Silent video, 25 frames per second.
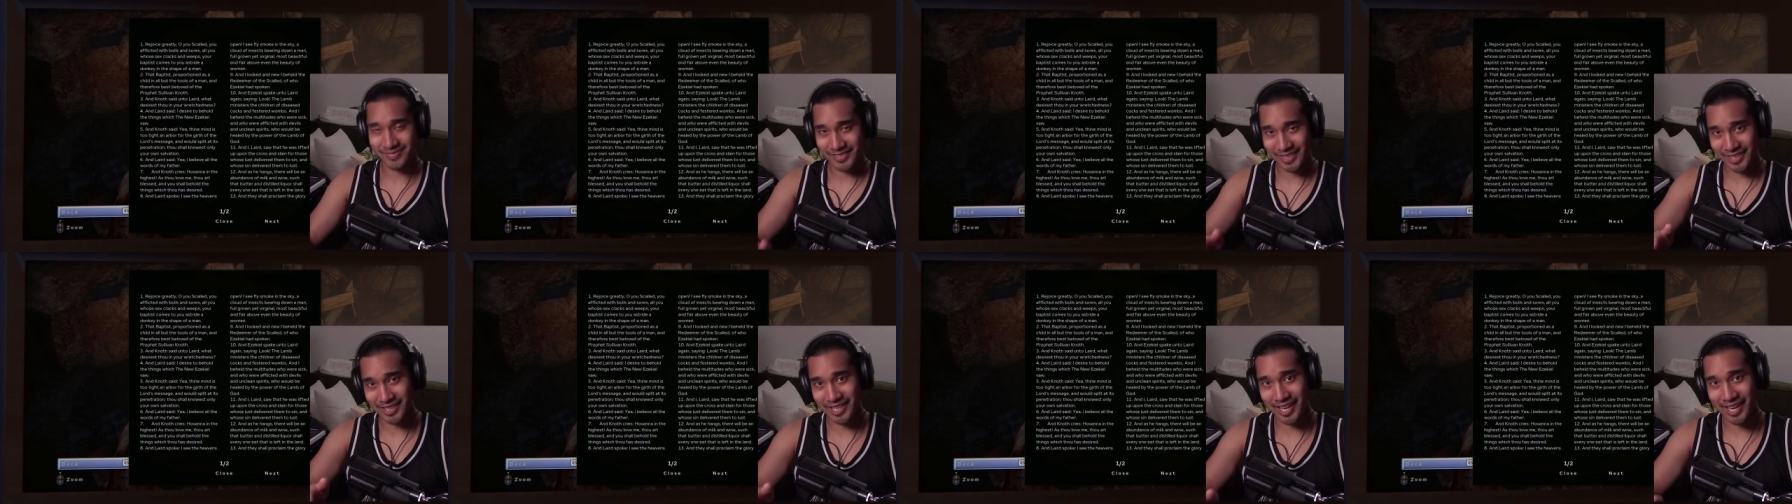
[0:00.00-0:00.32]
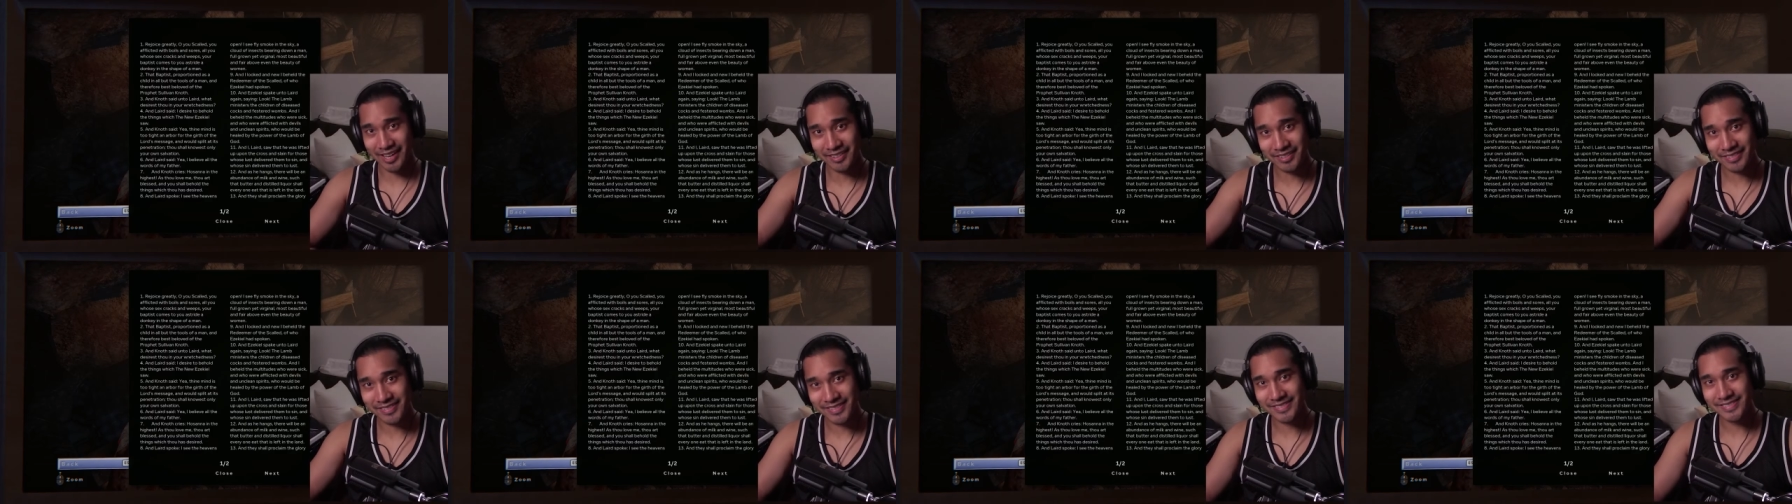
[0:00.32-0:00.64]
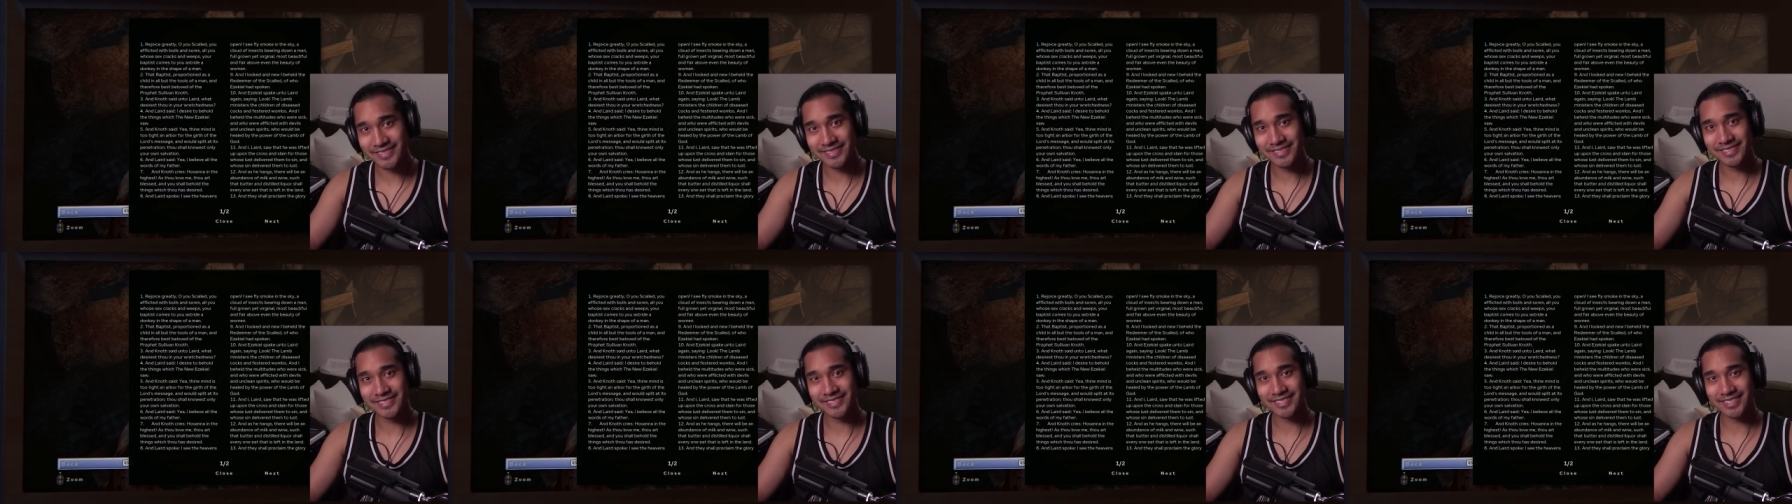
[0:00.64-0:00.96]
You done?
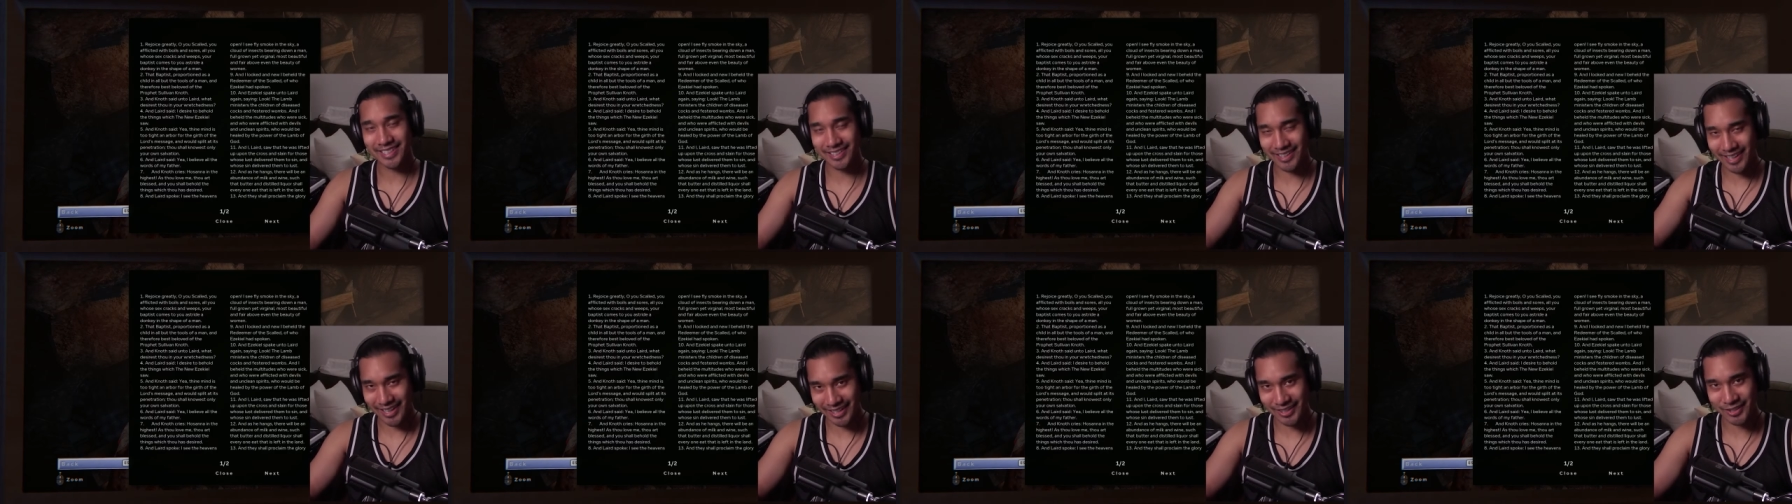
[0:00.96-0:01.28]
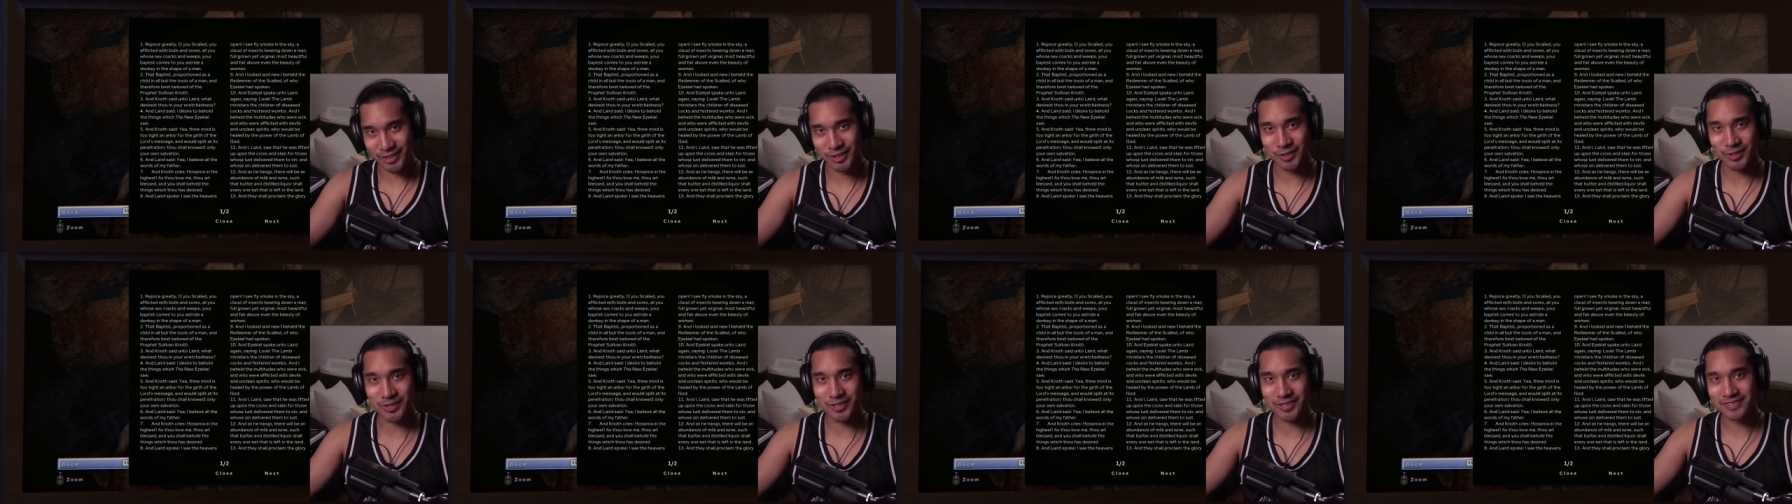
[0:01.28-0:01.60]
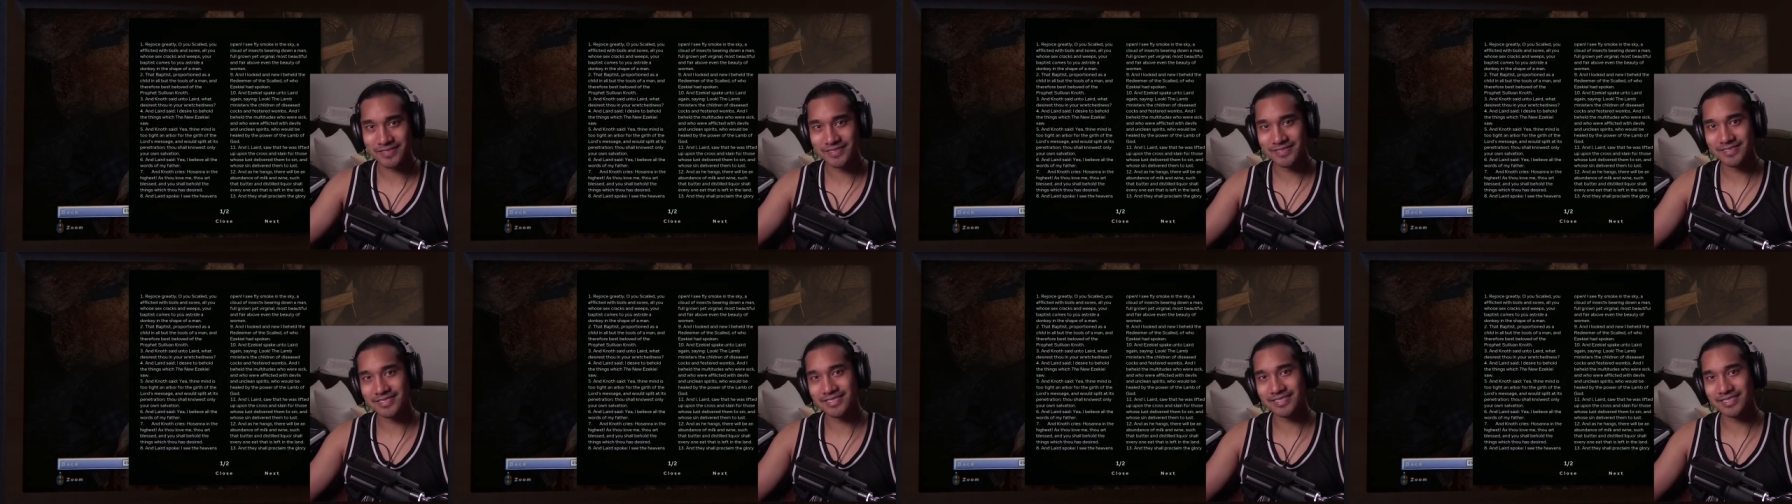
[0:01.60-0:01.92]
Alright, cool.
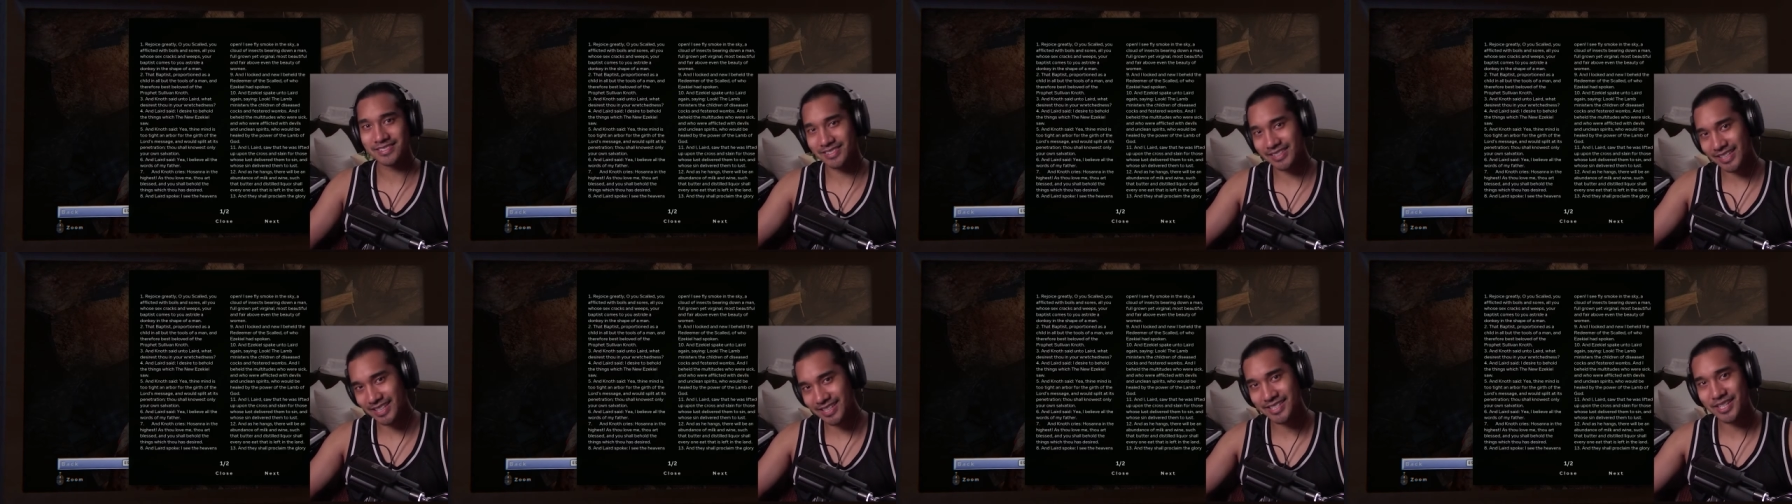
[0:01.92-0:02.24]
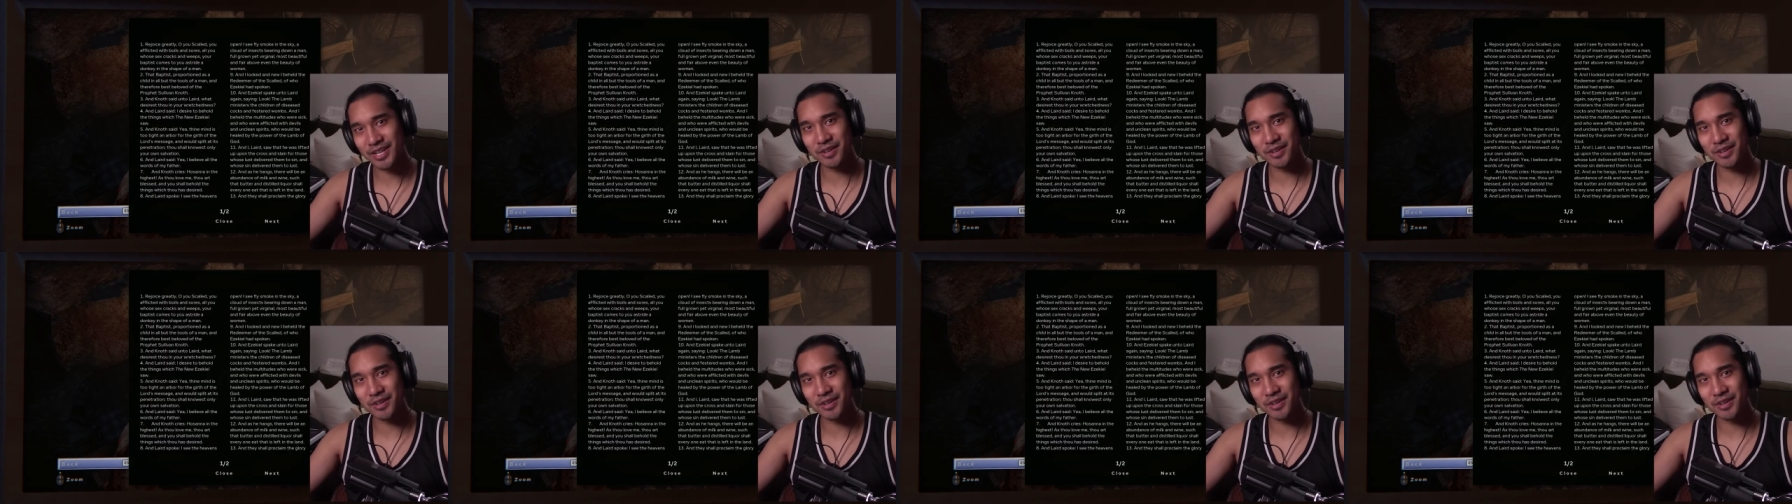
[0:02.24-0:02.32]
Let's go